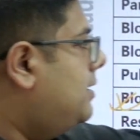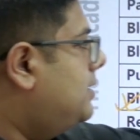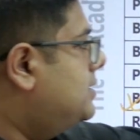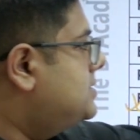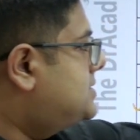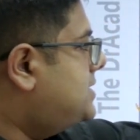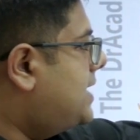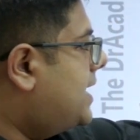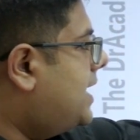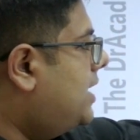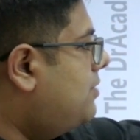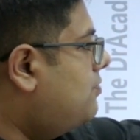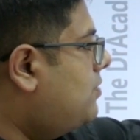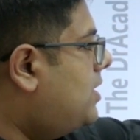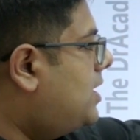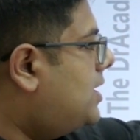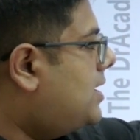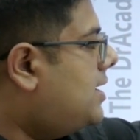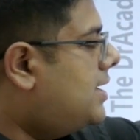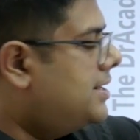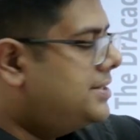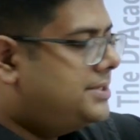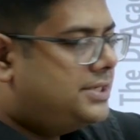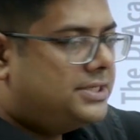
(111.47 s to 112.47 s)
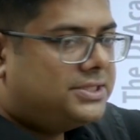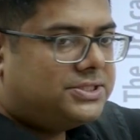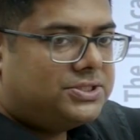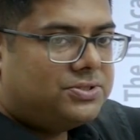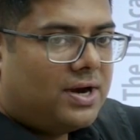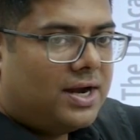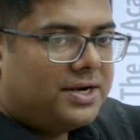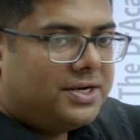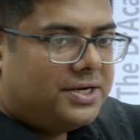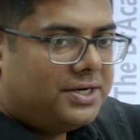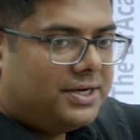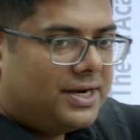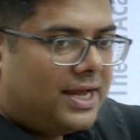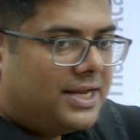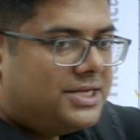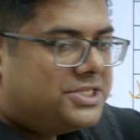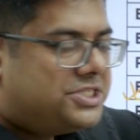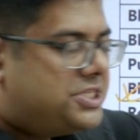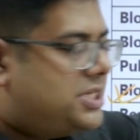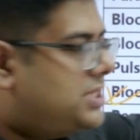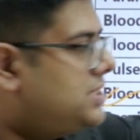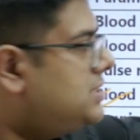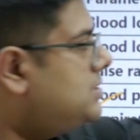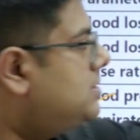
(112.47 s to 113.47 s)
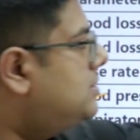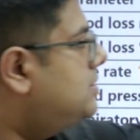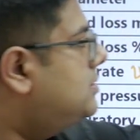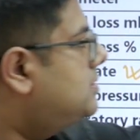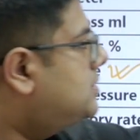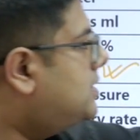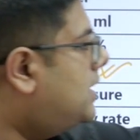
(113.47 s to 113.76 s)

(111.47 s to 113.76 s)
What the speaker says: Second one, 100 to 119.